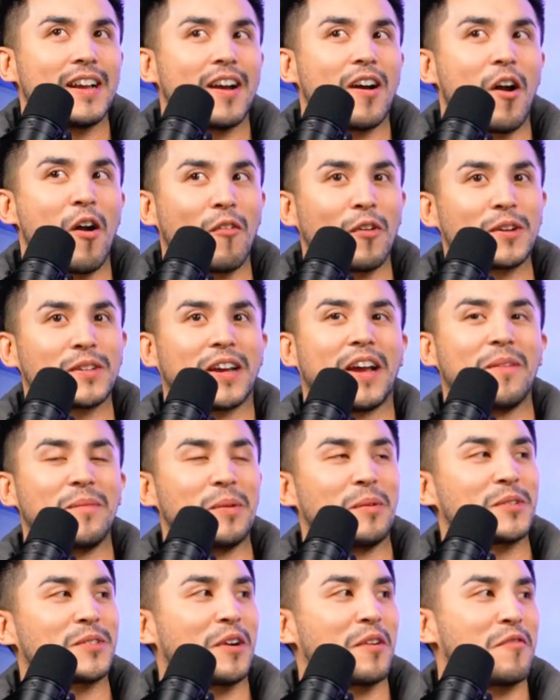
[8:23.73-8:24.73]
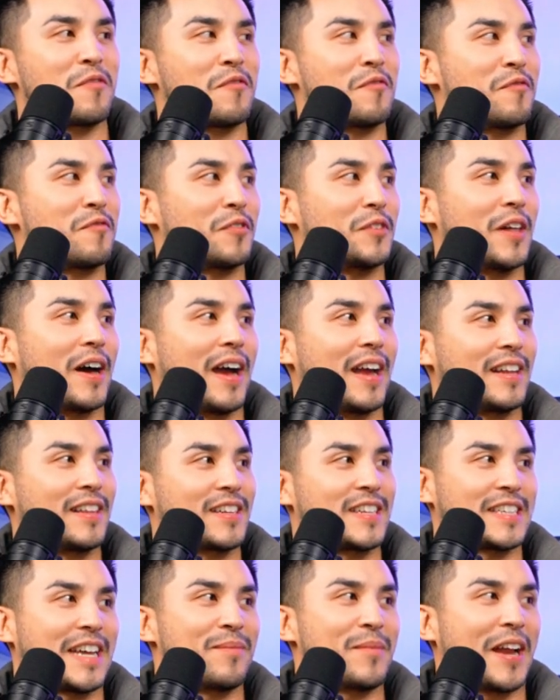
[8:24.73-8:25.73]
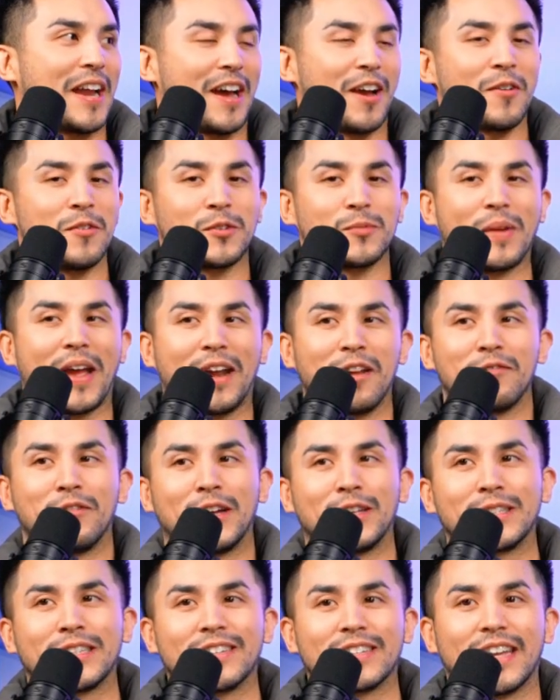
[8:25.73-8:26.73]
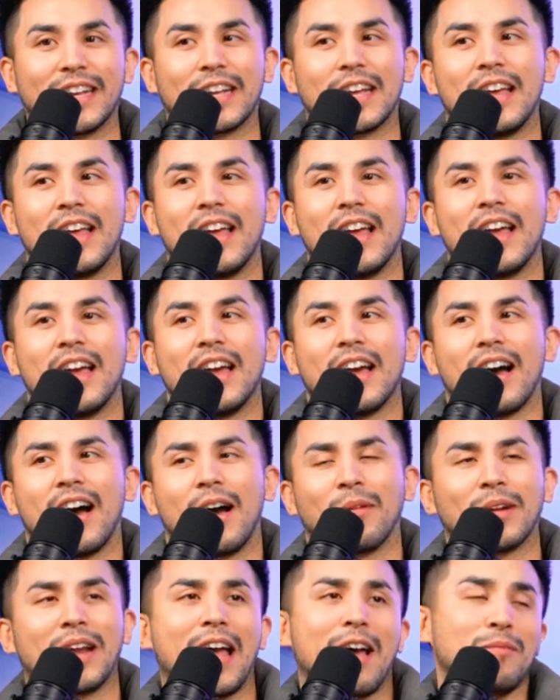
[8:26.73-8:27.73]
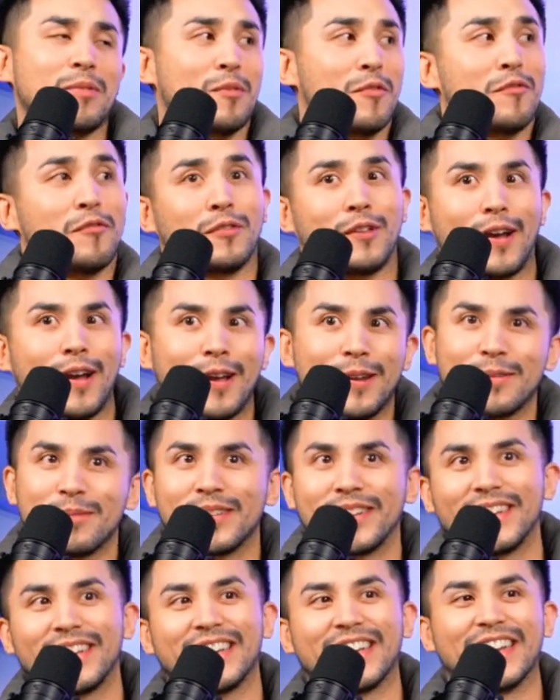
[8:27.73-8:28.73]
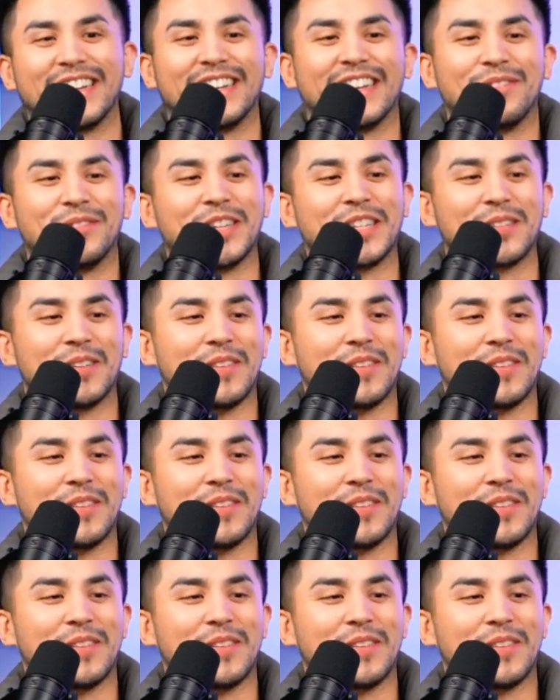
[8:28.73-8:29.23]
over time people started flying, because I was manifesting. I was like, I'm gonna have people fly to me, and I'm just